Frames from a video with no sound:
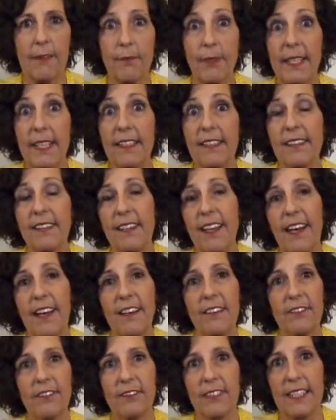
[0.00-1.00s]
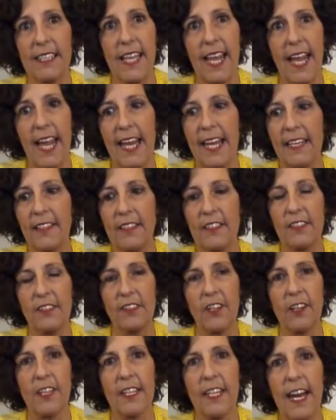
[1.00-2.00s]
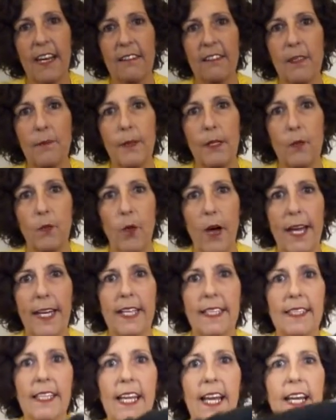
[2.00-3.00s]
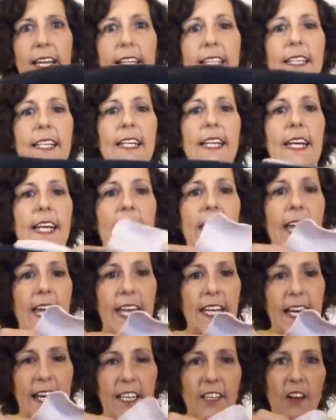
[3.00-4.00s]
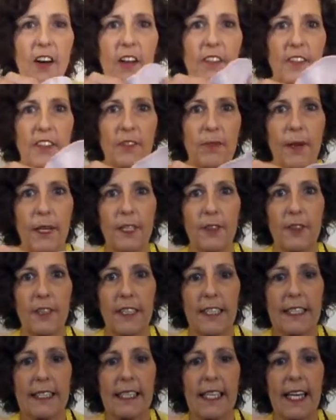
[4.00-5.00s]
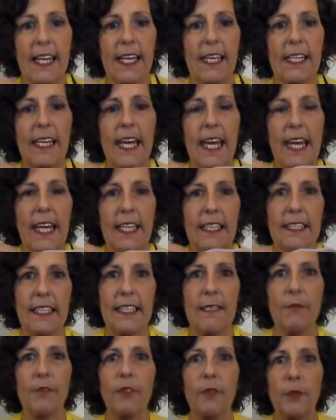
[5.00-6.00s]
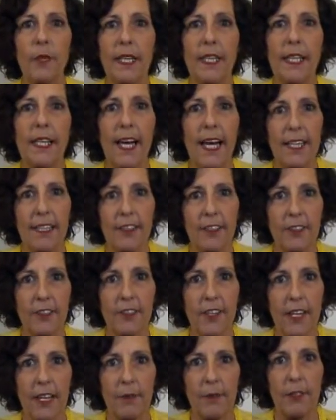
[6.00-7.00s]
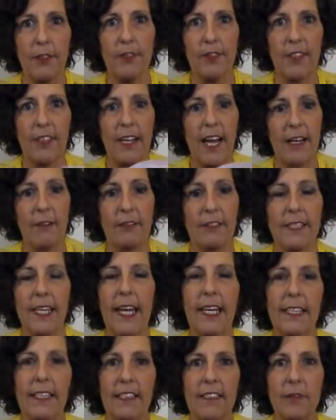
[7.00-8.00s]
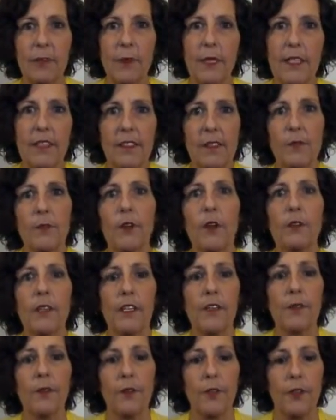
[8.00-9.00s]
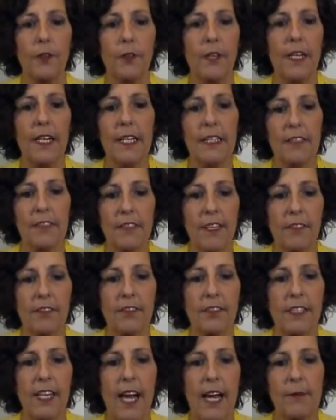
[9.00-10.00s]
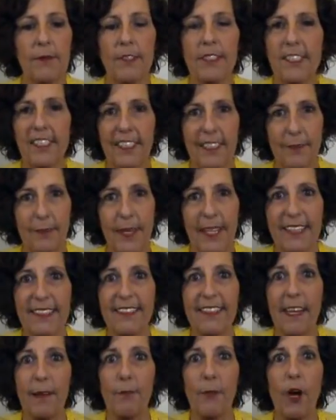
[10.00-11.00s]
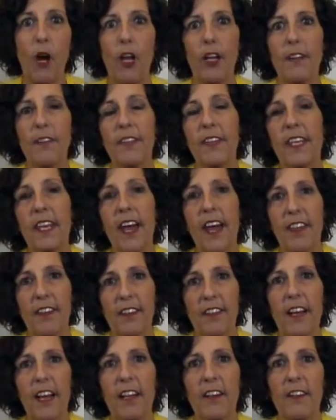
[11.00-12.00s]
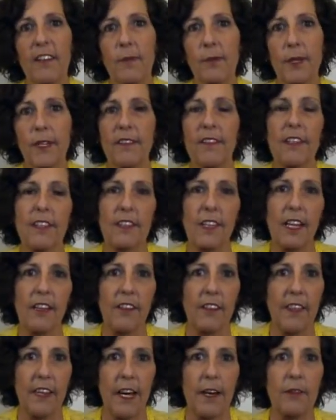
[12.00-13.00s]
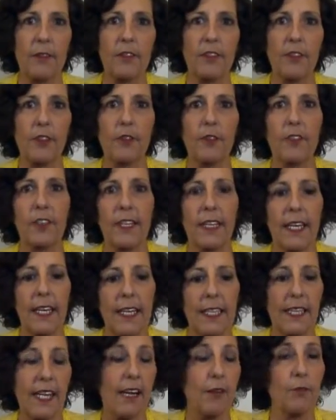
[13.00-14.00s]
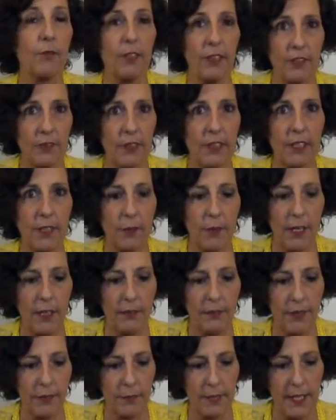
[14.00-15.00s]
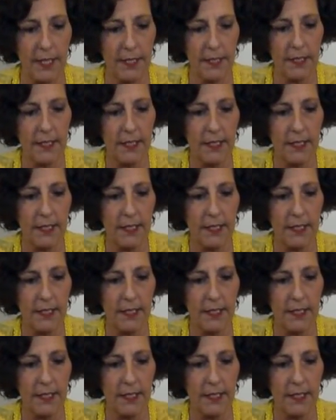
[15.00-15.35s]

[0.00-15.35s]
a piece of clay, and this started out to be white clay, and I call this my dirty clay, and in between colors that I'm using, I will take this piece and roll it through several times until it picks up all of the other color, the previous color that I was using, and that works really well for me.